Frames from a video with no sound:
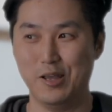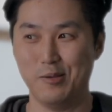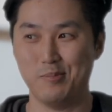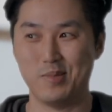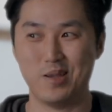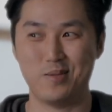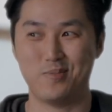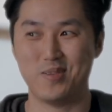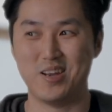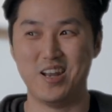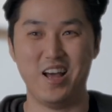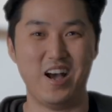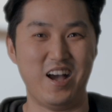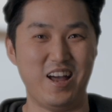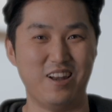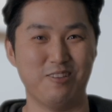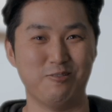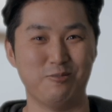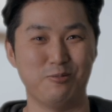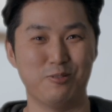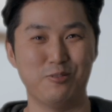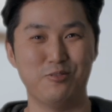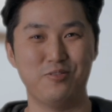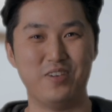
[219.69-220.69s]
Maybe
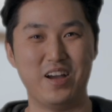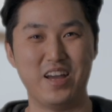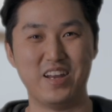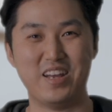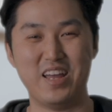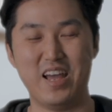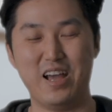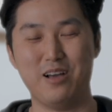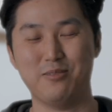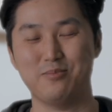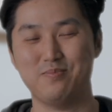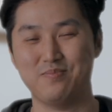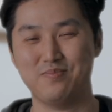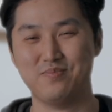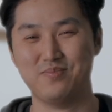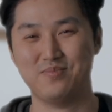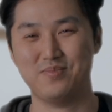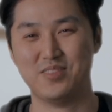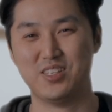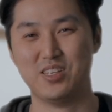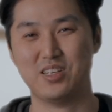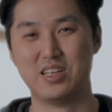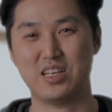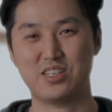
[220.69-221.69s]
not. We'll find out.
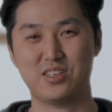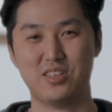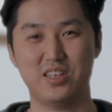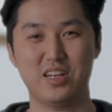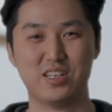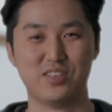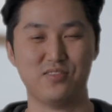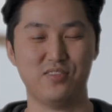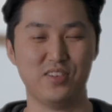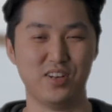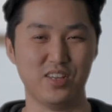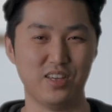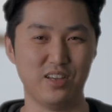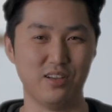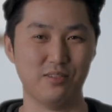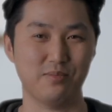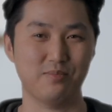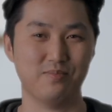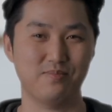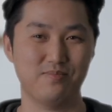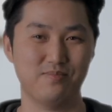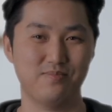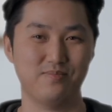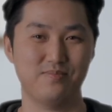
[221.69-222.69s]
See you guys in the next
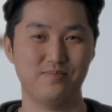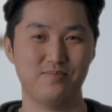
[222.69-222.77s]
video.